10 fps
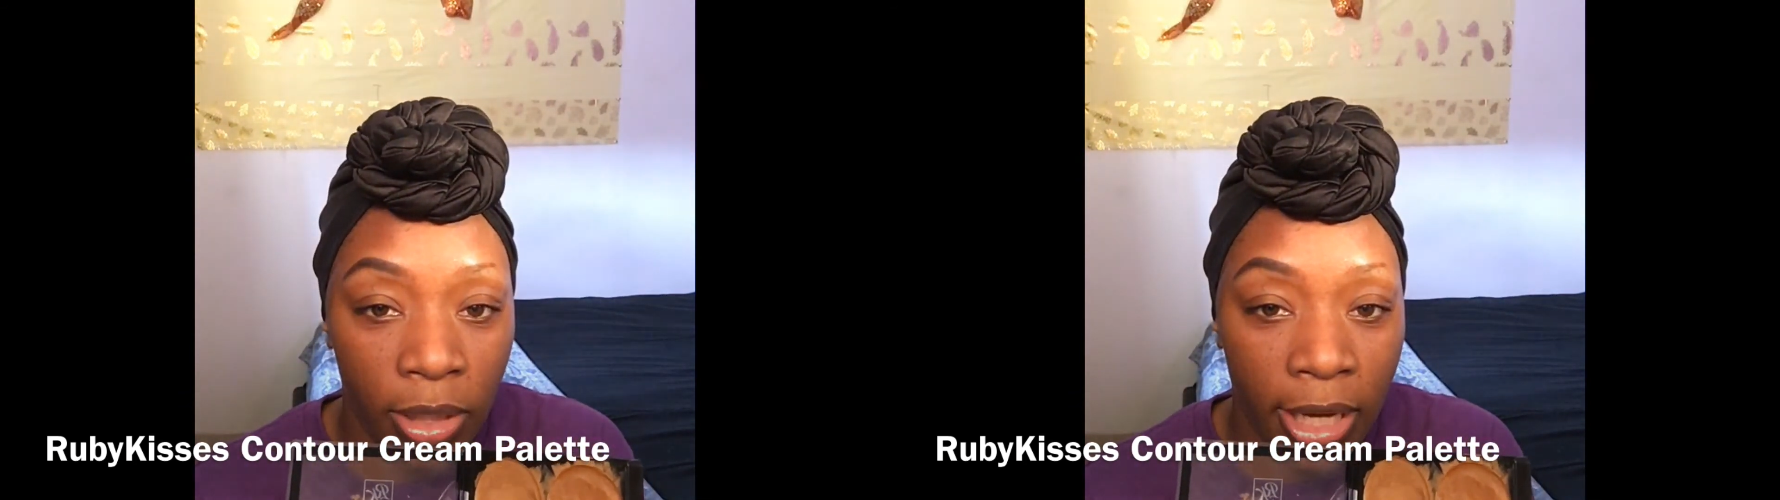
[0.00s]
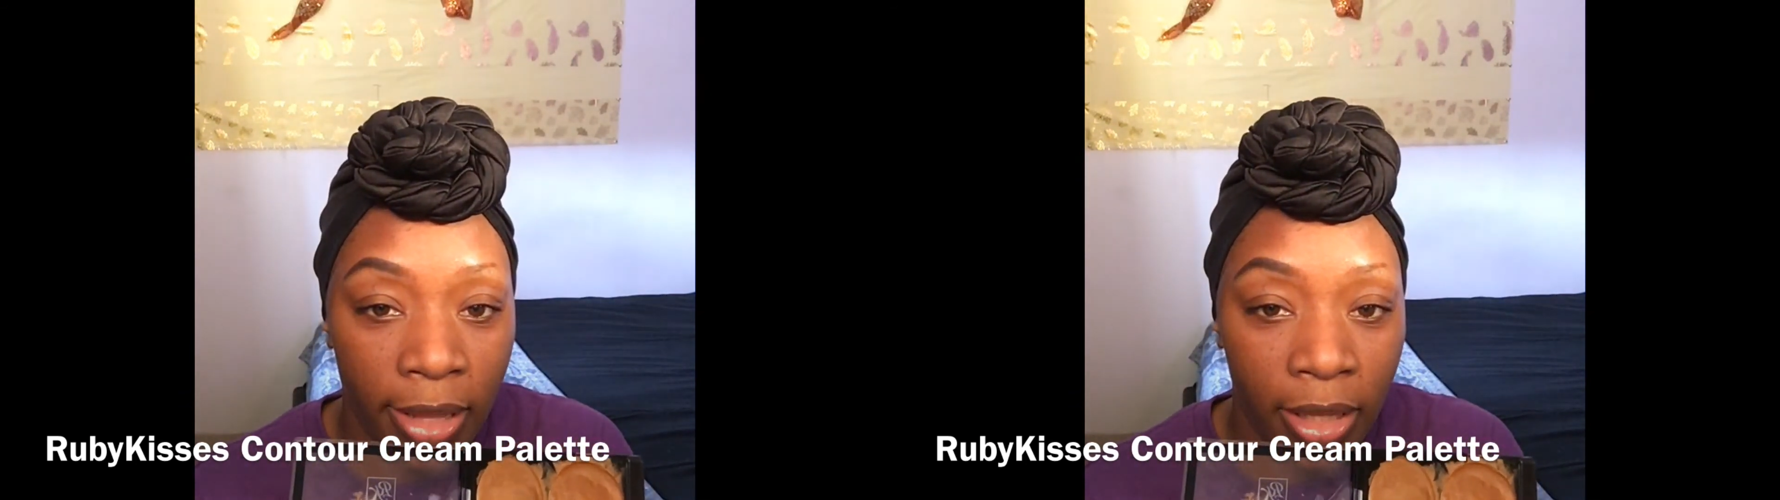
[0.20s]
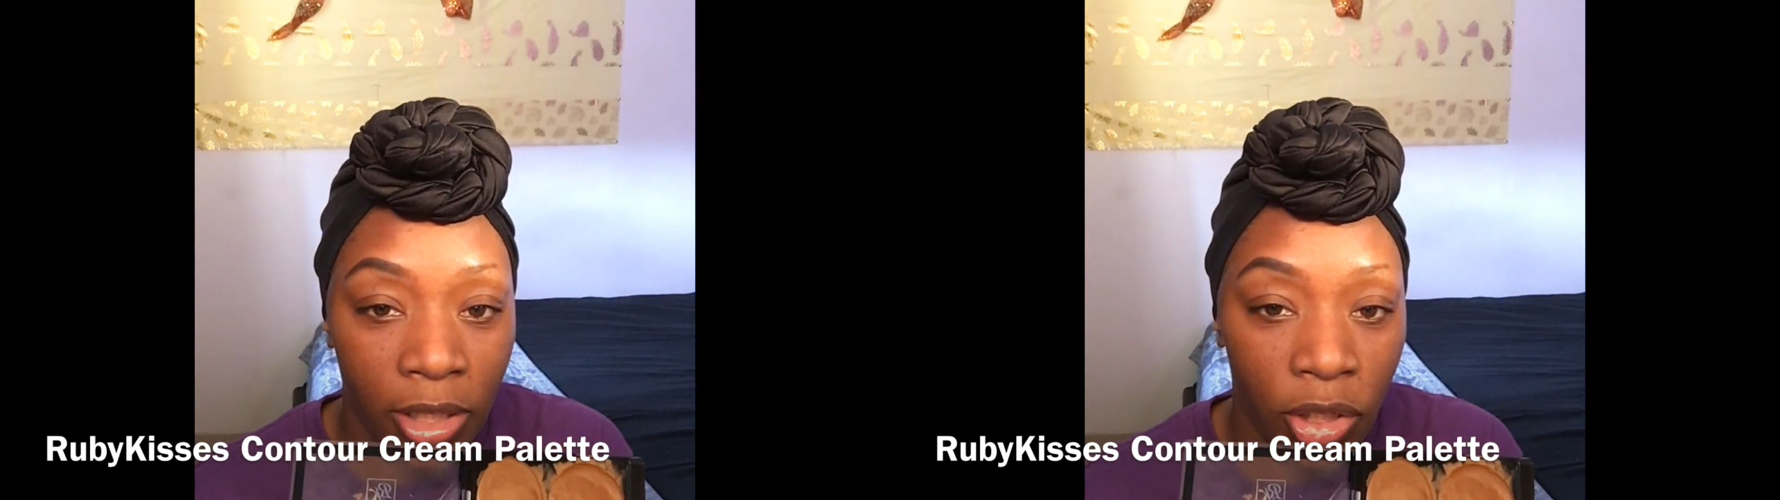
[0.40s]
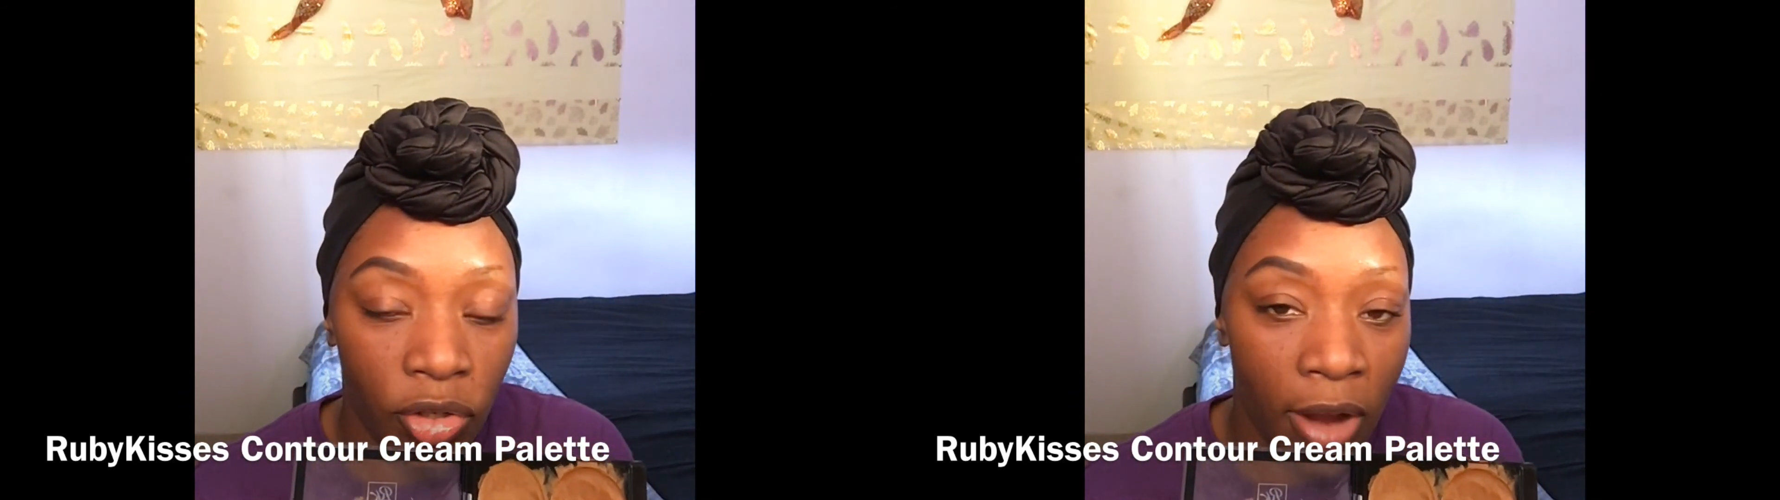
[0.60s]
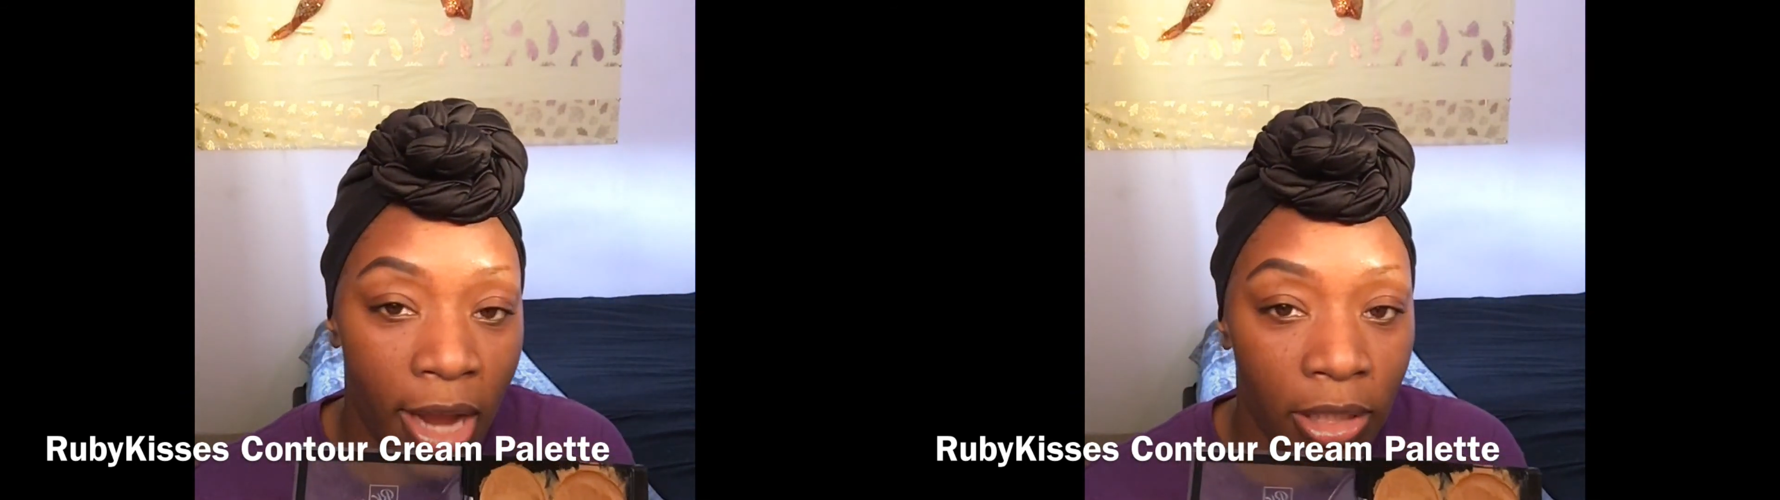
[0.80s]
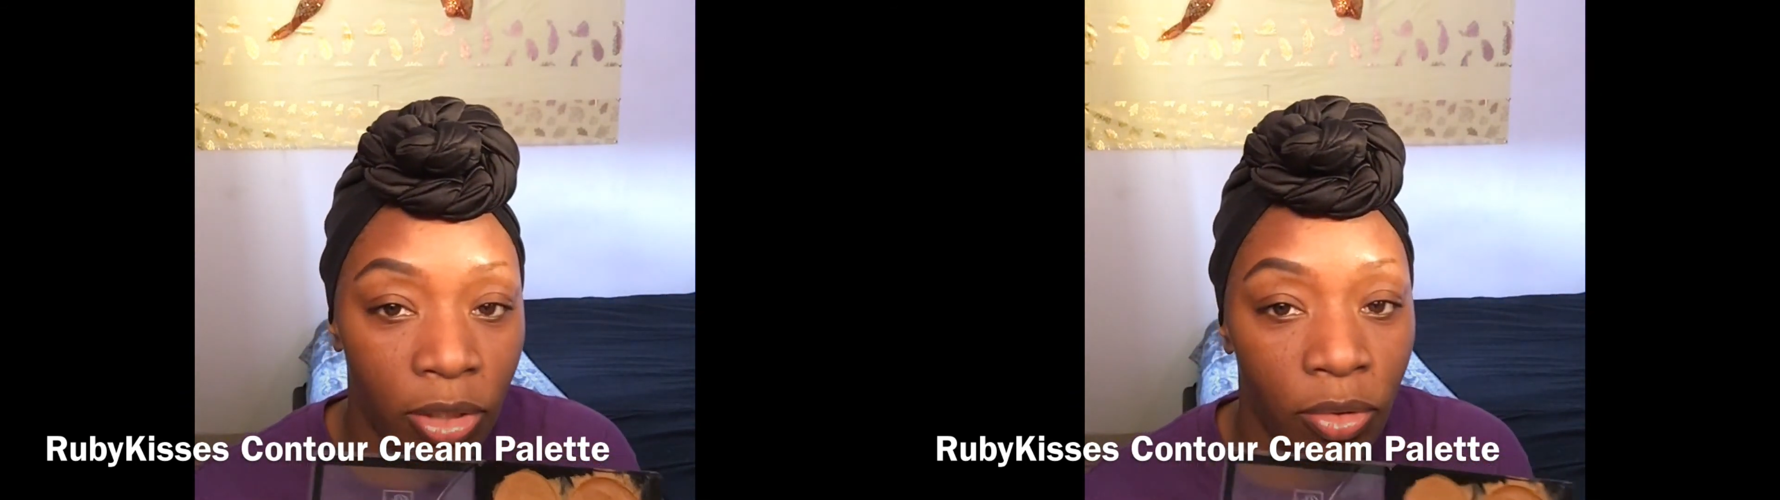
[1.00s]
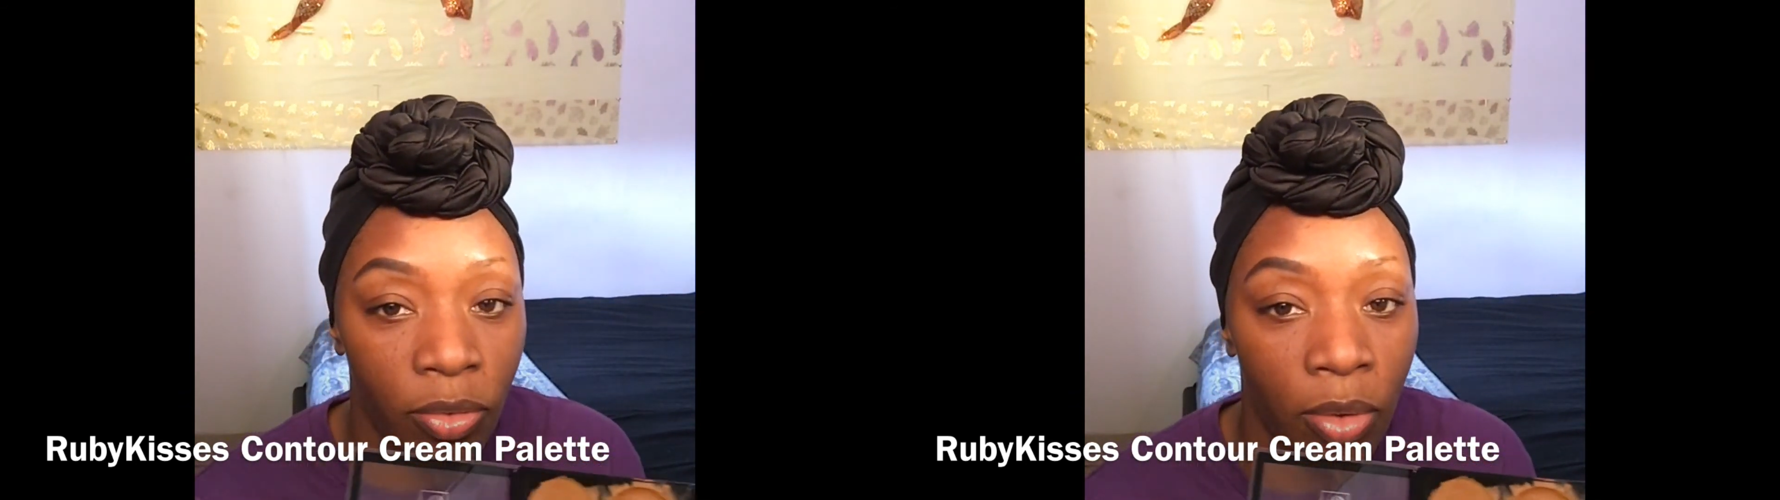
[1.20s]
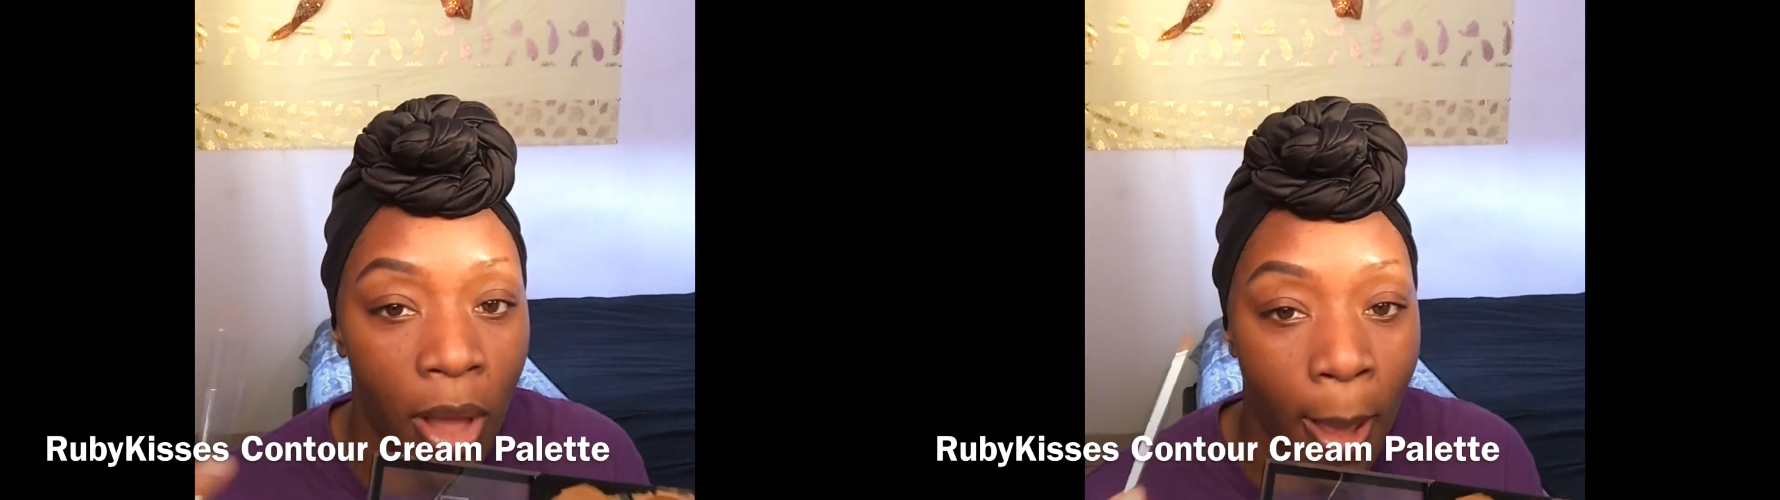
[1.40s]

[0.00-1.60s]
together to try to